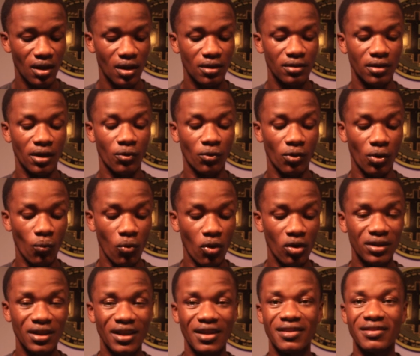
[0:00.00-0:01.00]
the
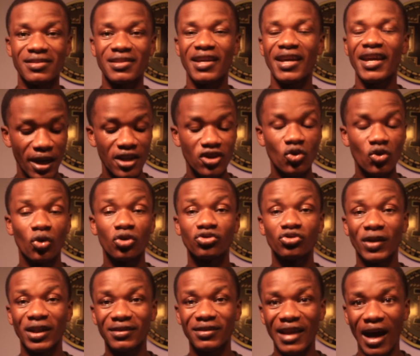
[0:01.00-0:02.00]
reward is
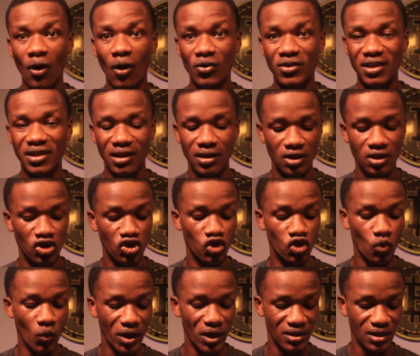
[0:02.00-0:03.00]
800,000
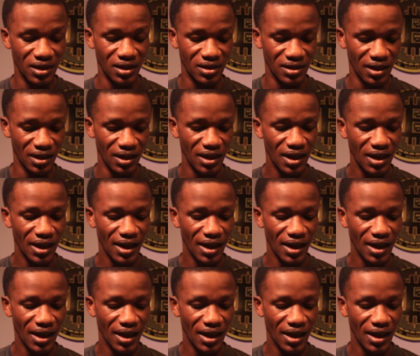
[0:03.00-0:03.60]
USDT.